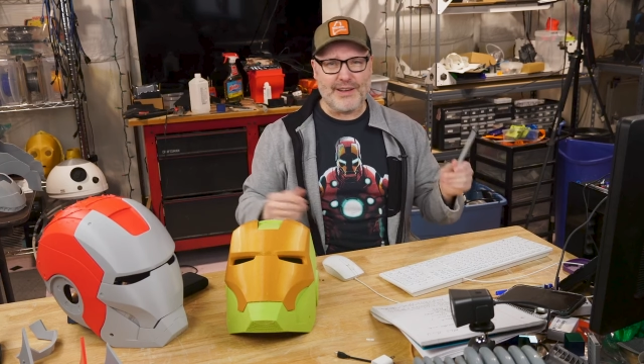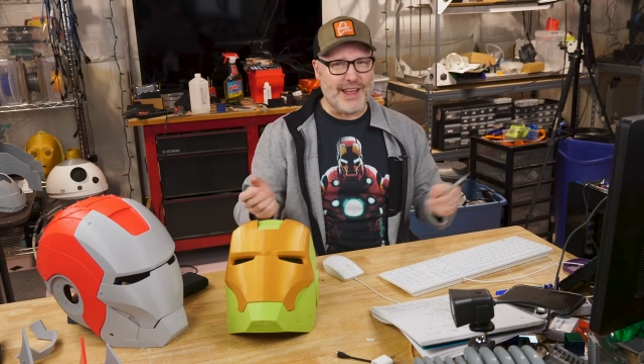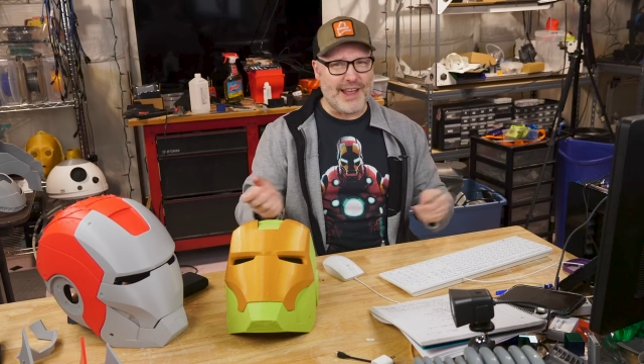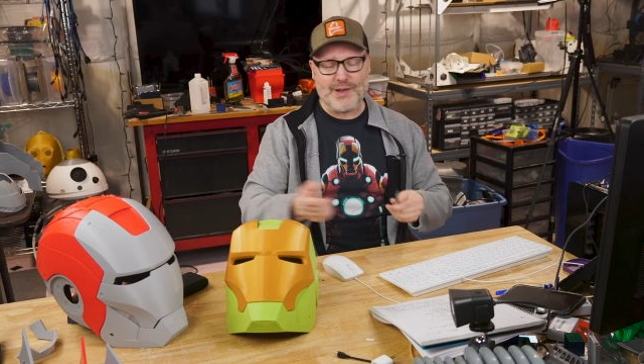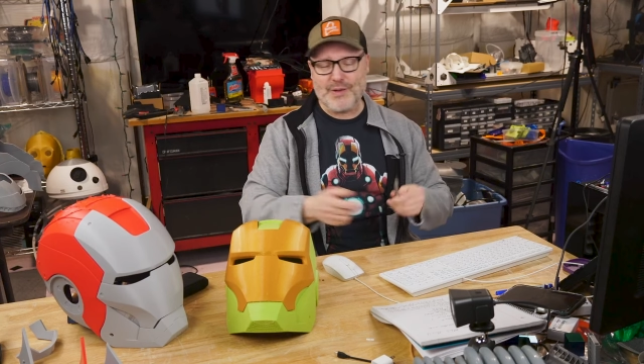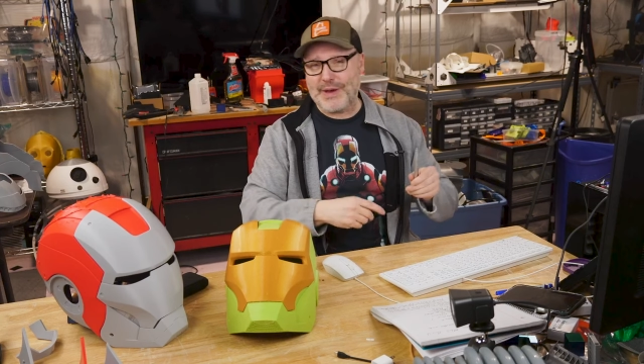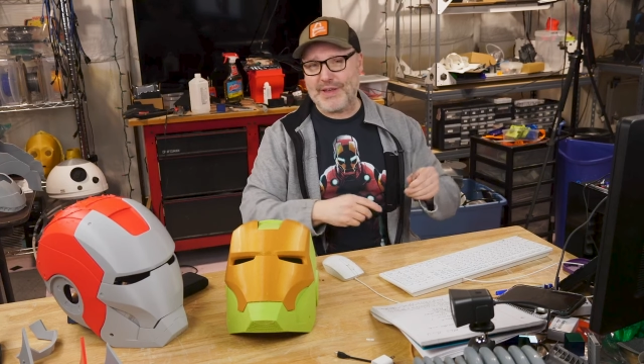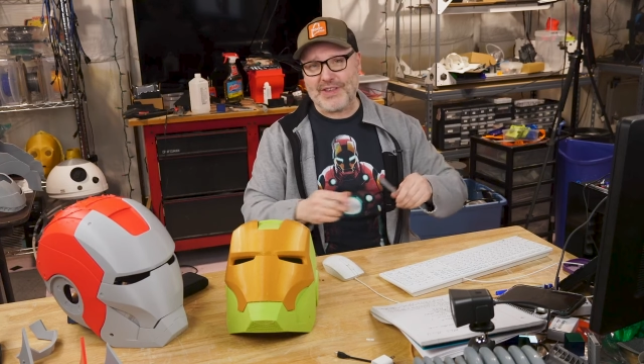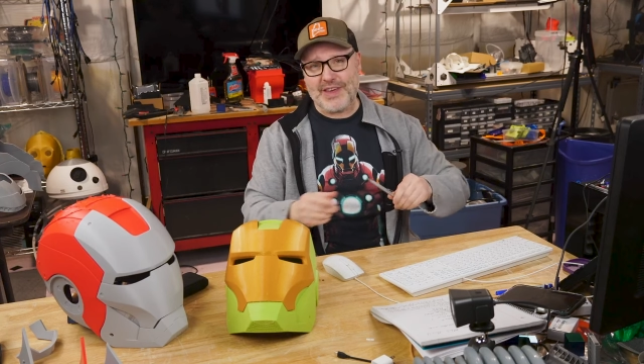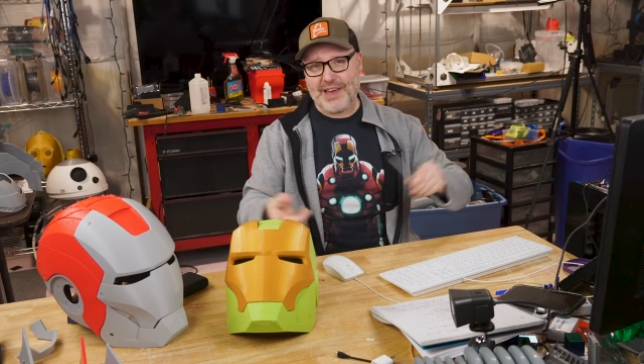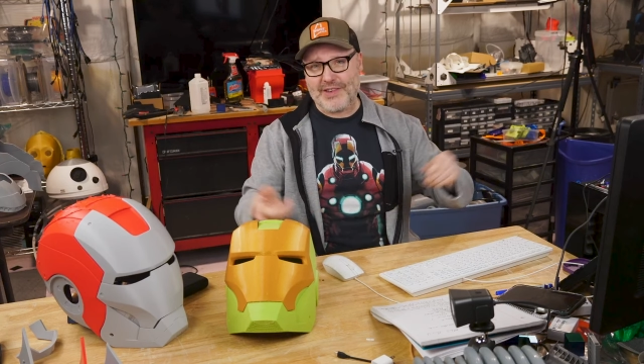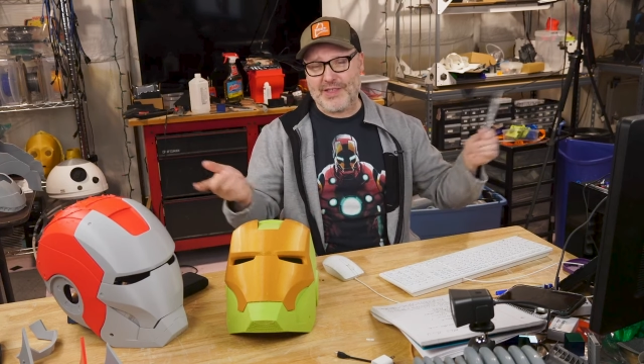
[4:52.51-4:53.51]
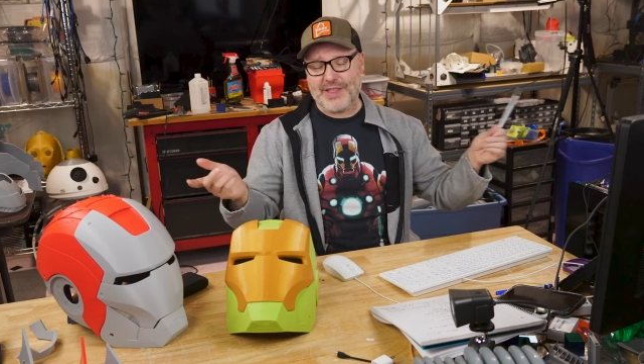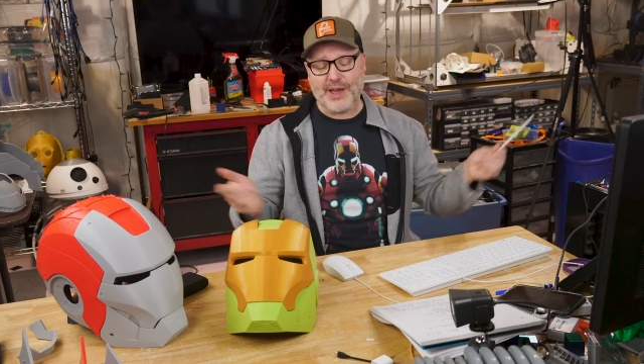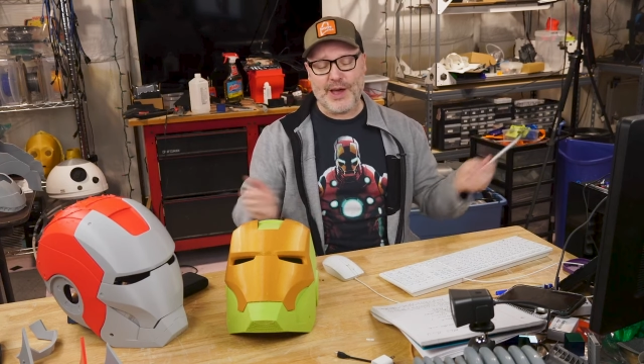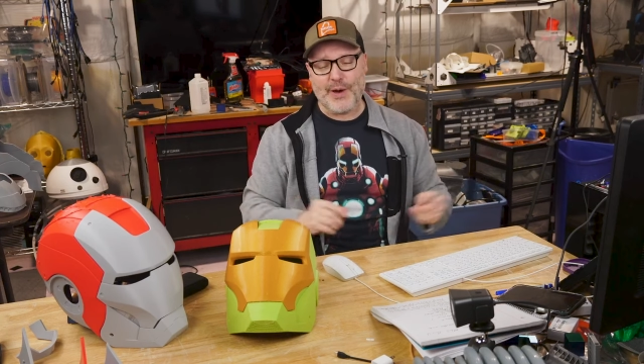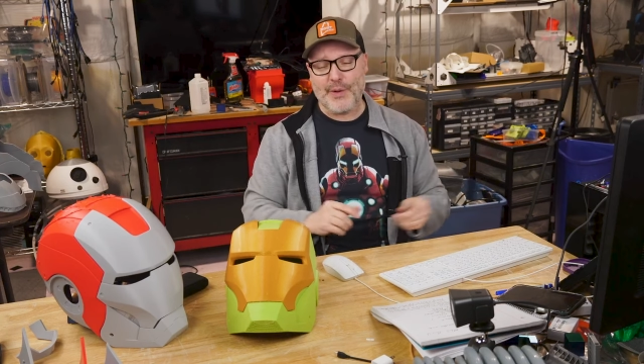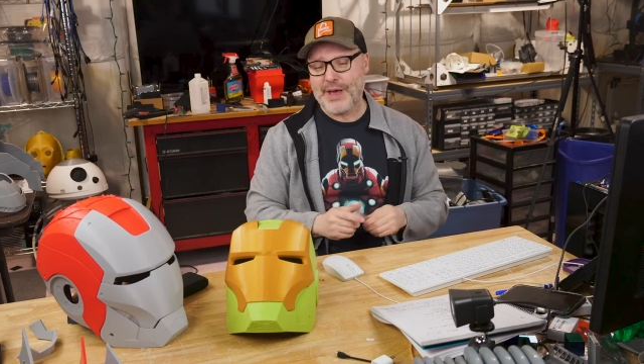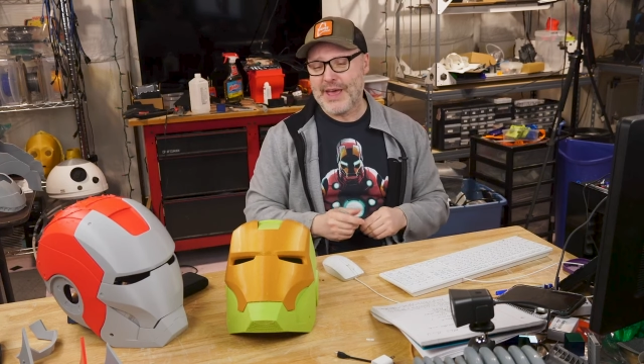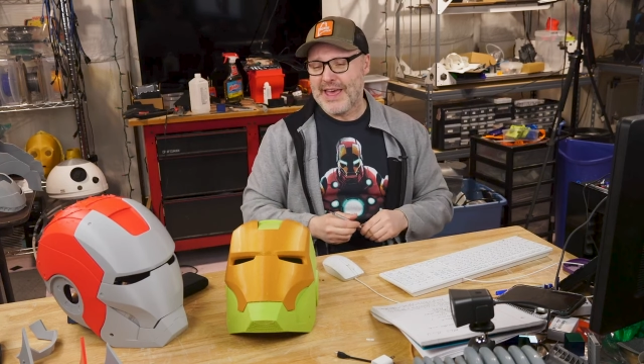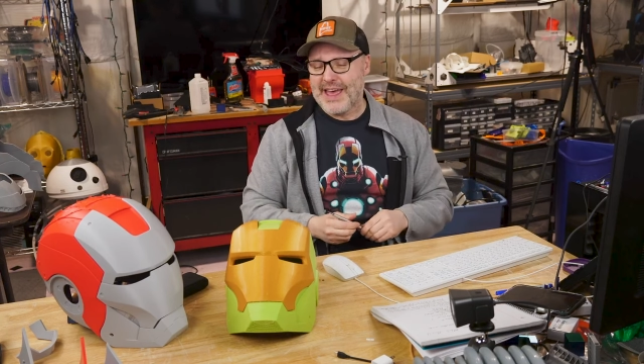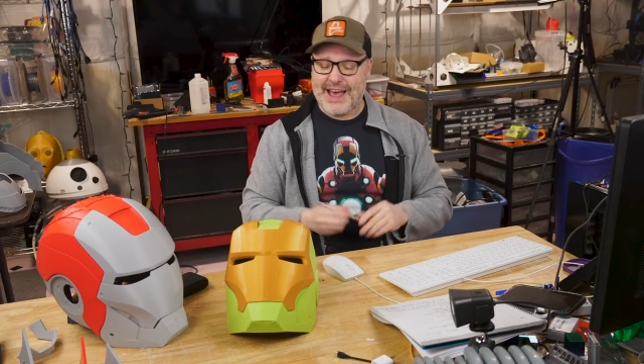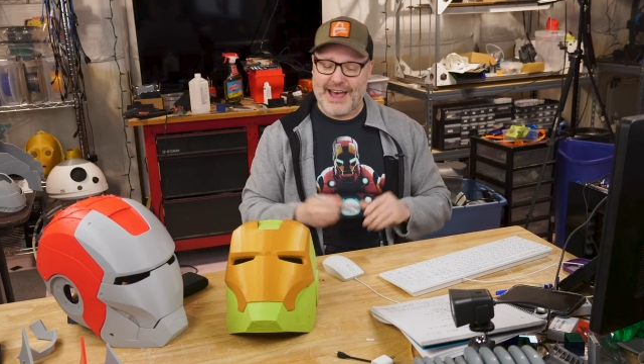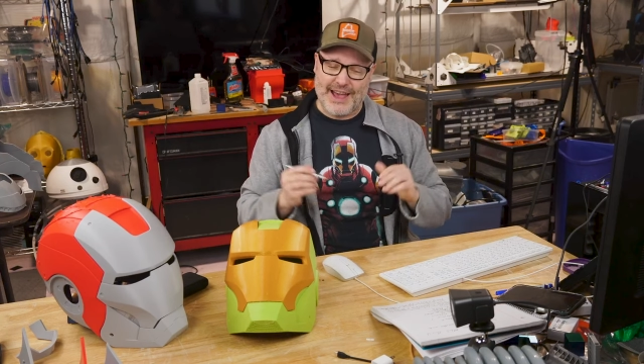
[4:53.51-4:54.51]
take their best guess, and they go.
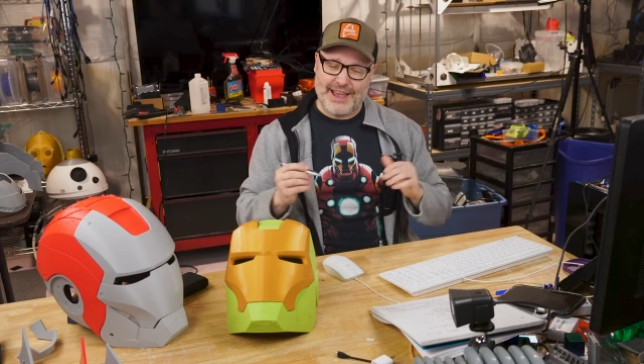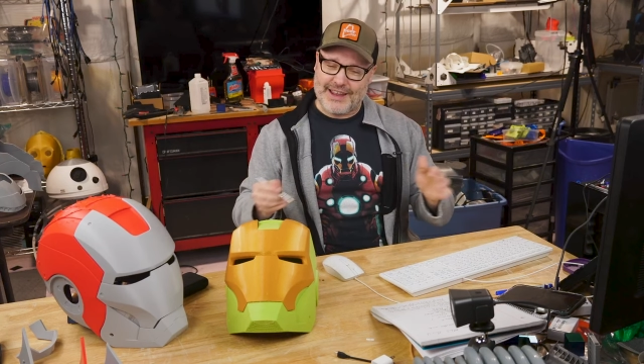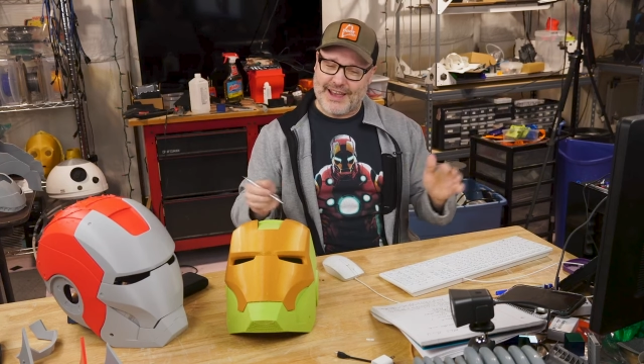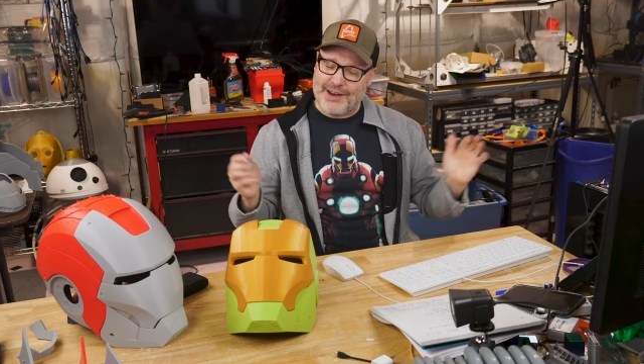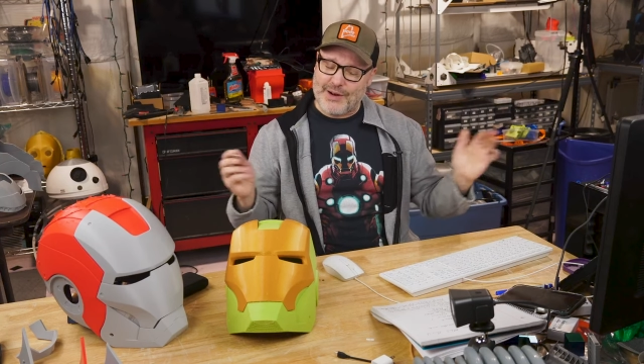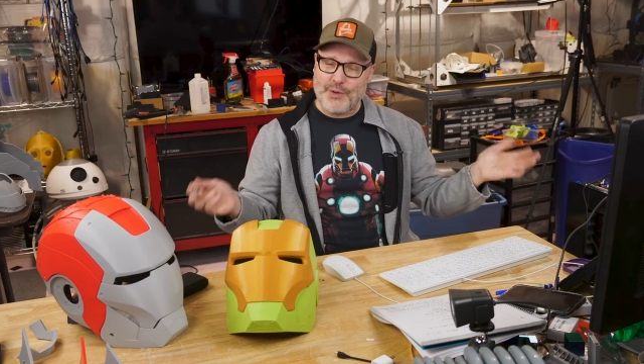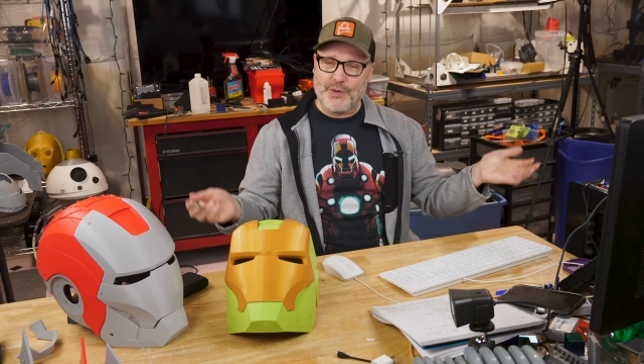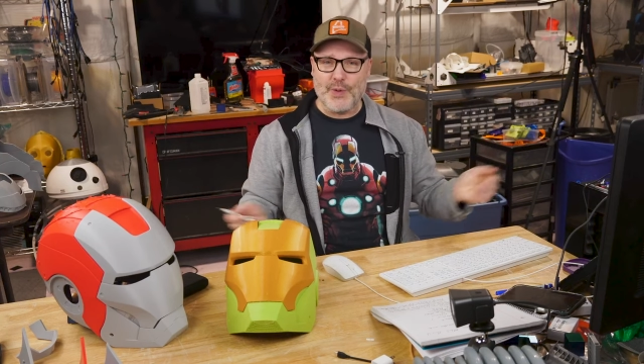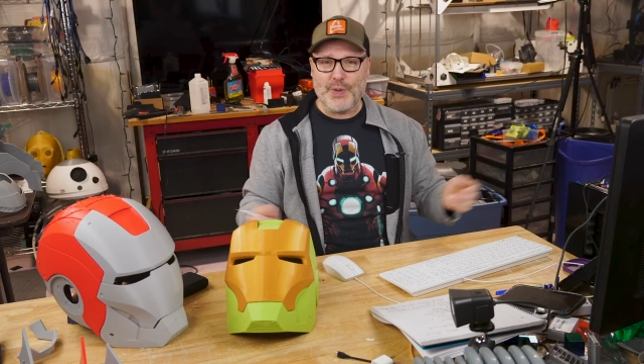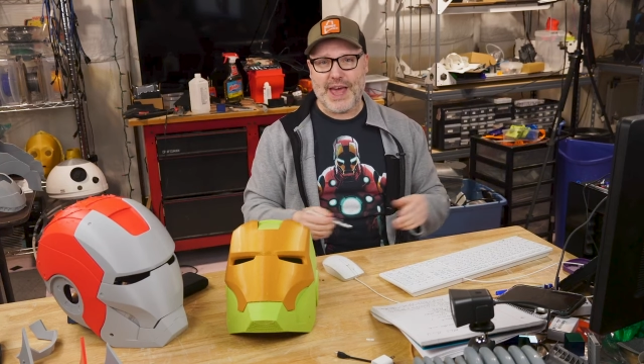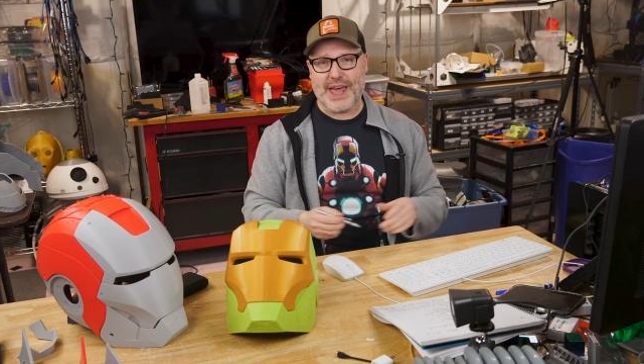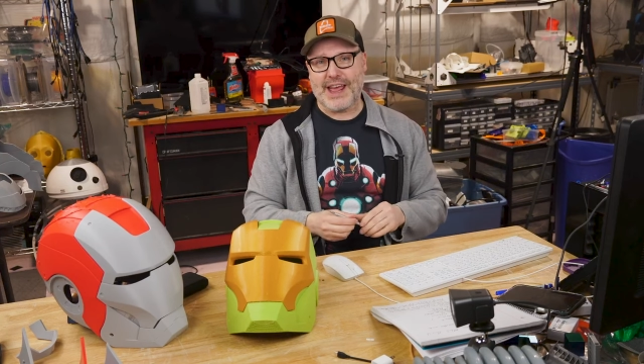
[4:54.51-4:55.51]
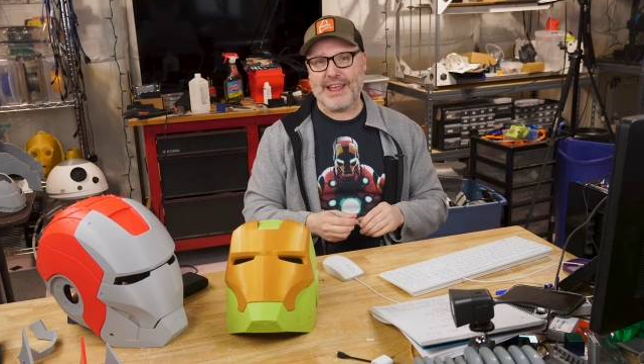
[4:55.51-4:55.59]
I, I don't do that.